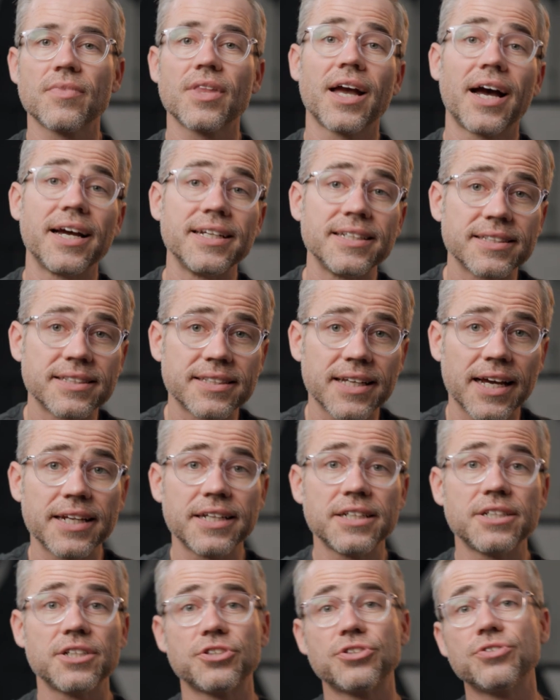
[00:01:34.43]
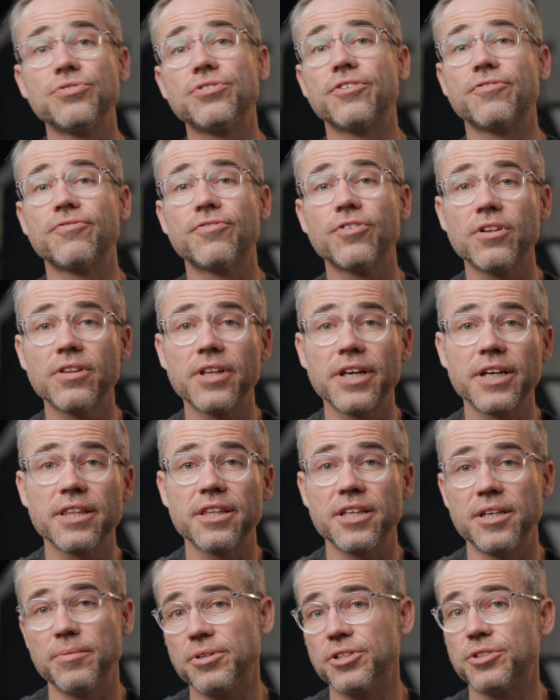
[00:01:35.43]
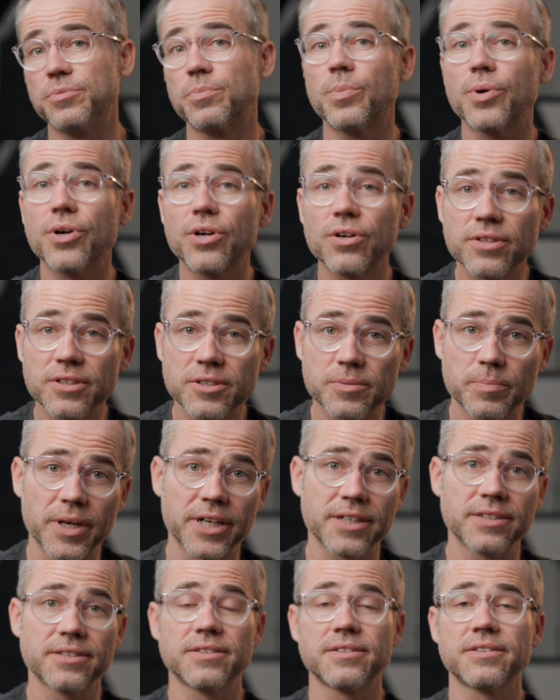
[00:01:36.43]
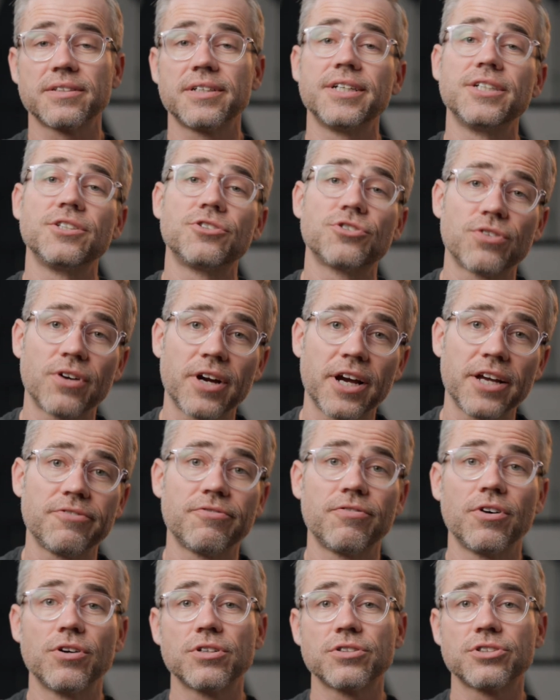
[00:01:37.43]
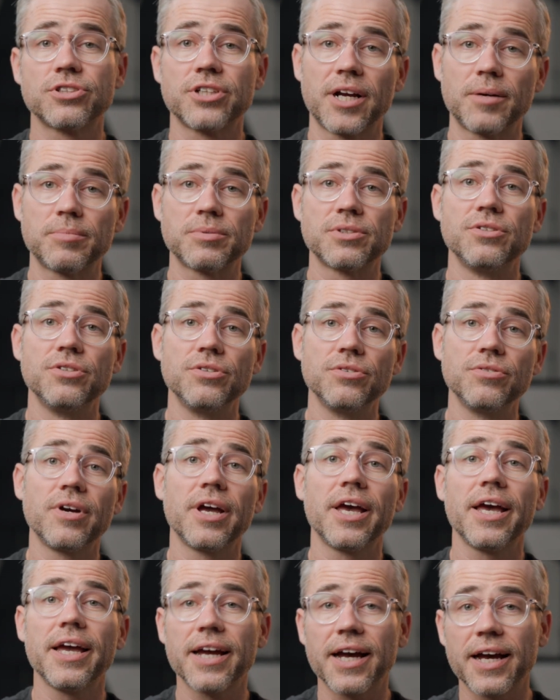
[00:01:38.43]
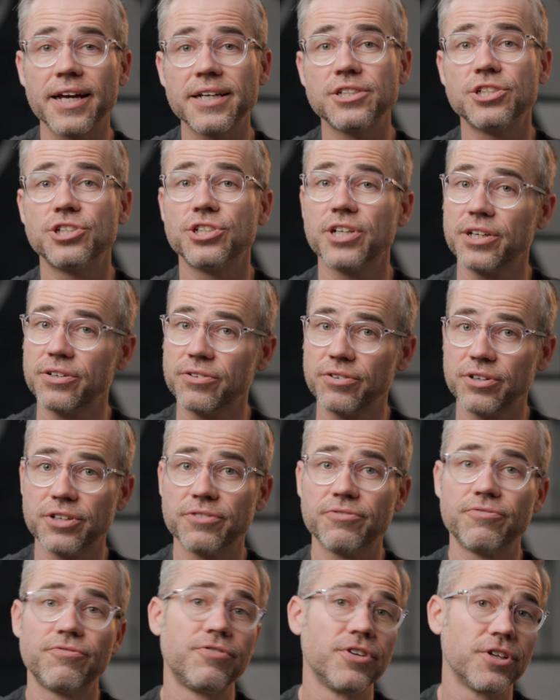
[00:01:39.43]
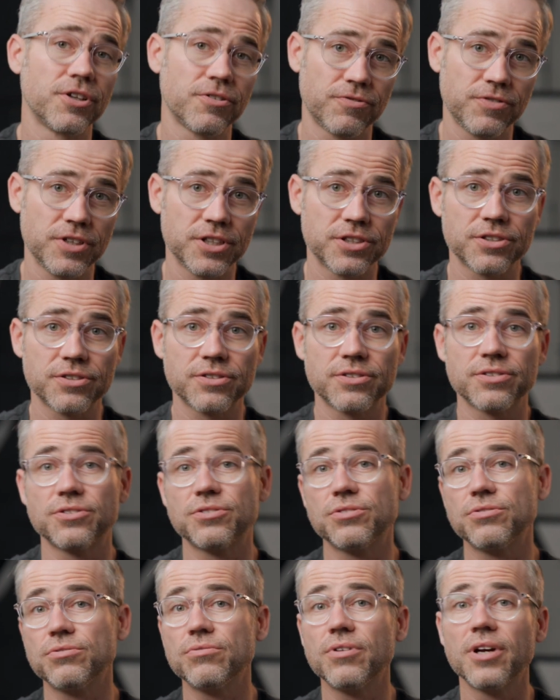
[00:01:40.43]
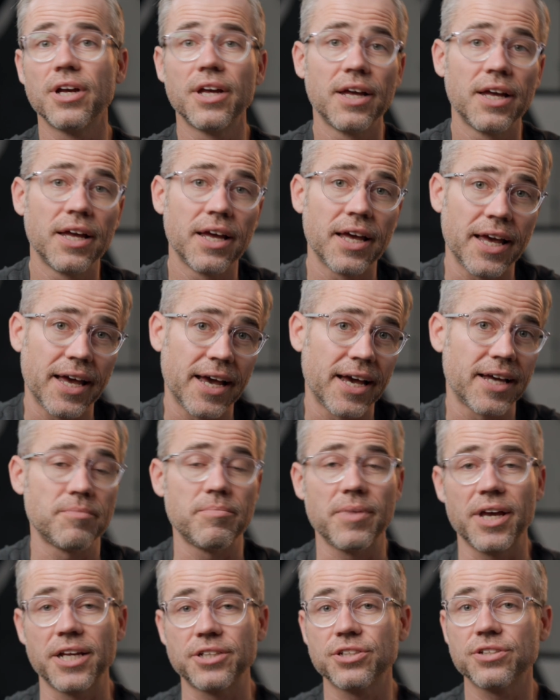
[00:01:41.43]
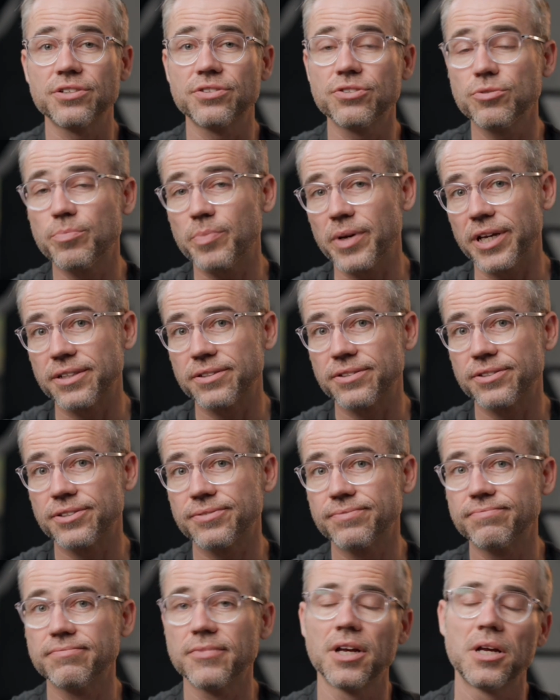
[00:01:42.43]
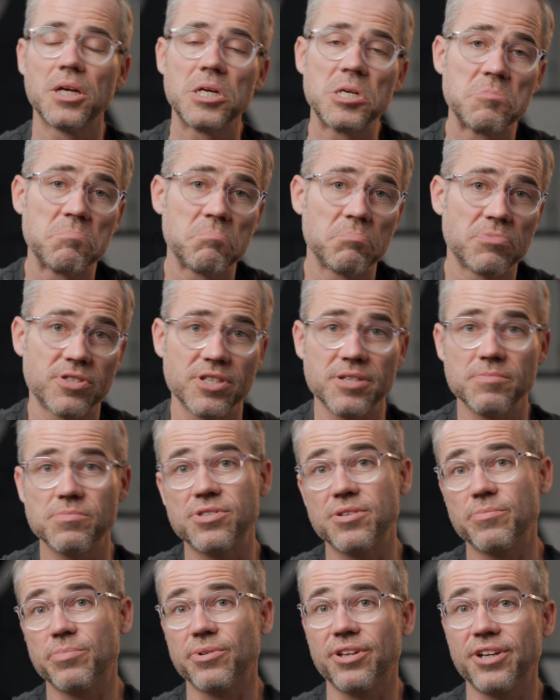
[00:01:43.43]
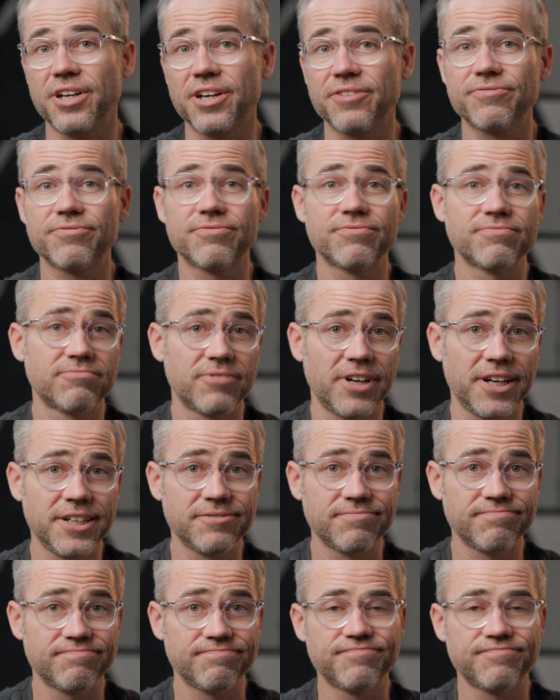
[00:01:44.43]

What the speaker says: I decided to shoot the full-length image per the specs and try Photoshop's new AI generative fill features to add matching suit pants. Seems simple enough, right?